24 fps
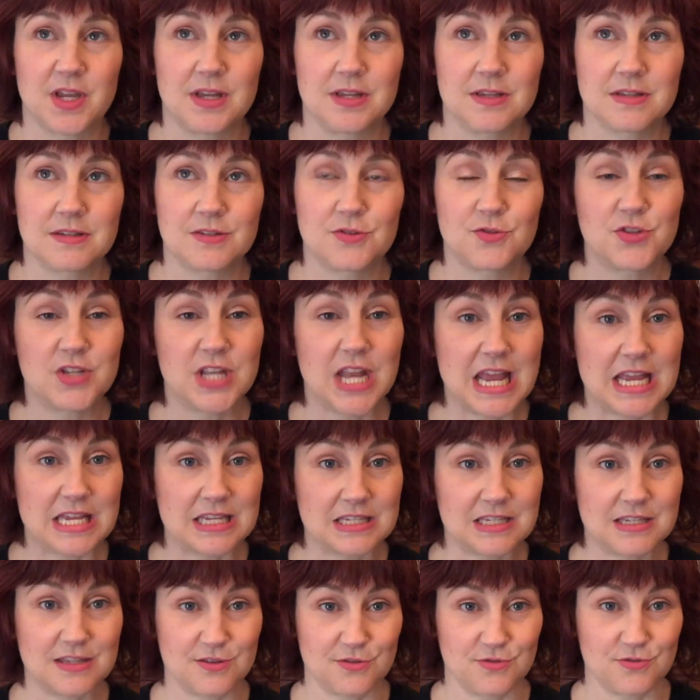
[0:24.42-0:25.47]
so today
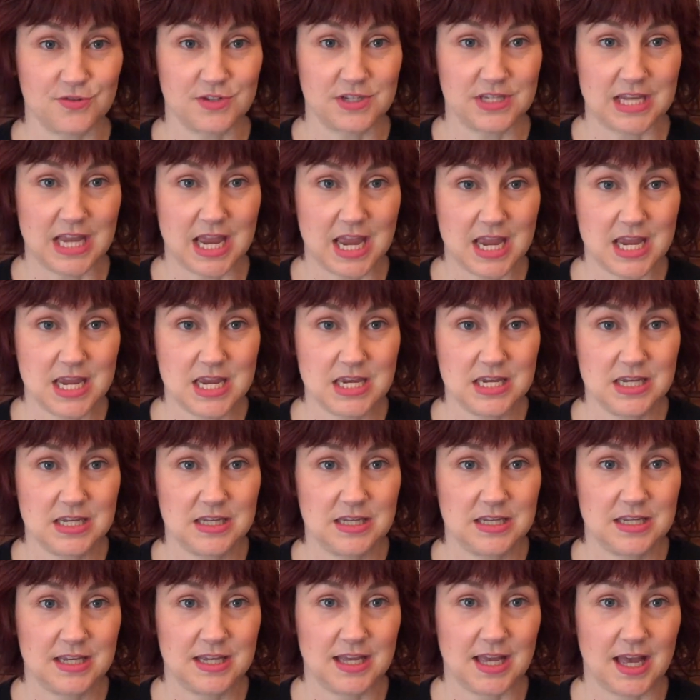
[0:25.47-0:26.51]
is Thursday,
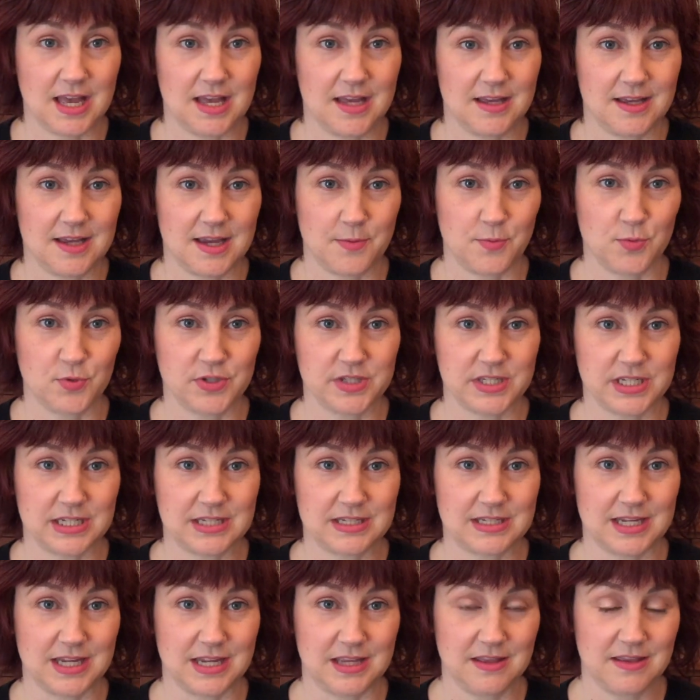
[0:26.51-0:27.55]
April
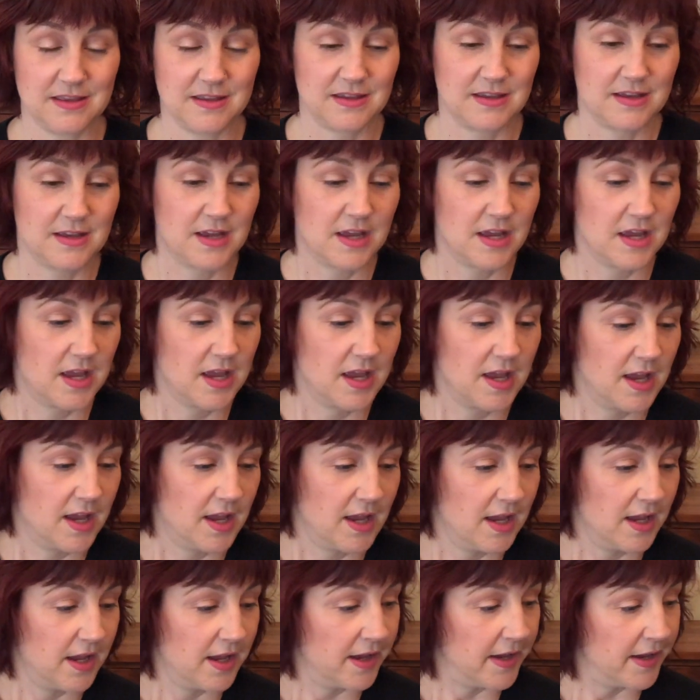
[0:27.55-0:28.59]
16th,
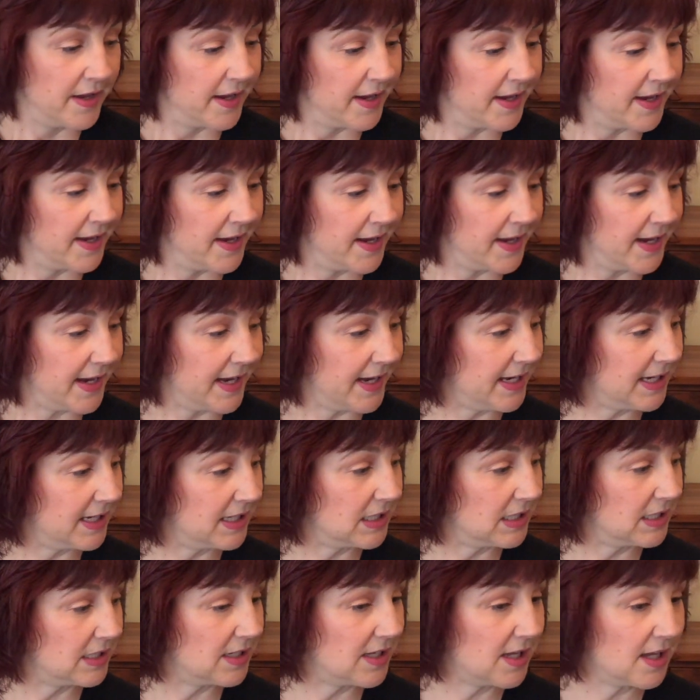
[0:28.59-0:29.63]

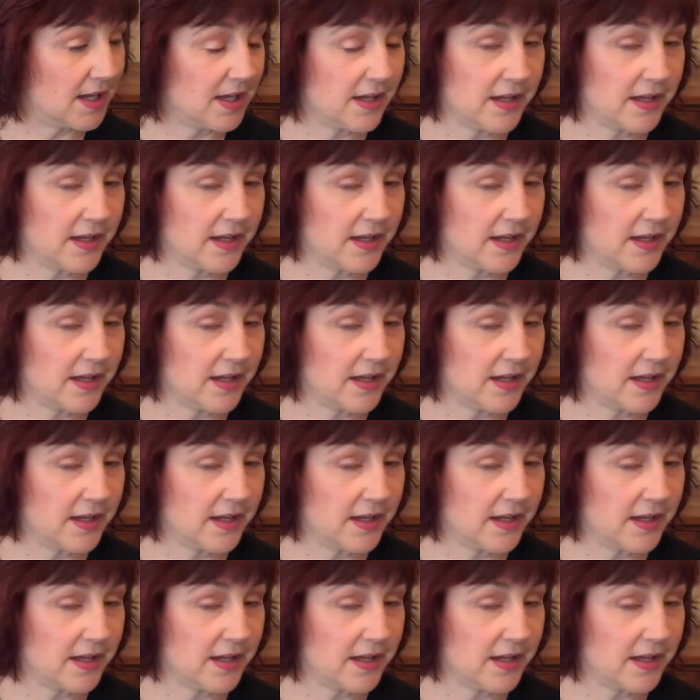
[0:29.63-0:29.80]
and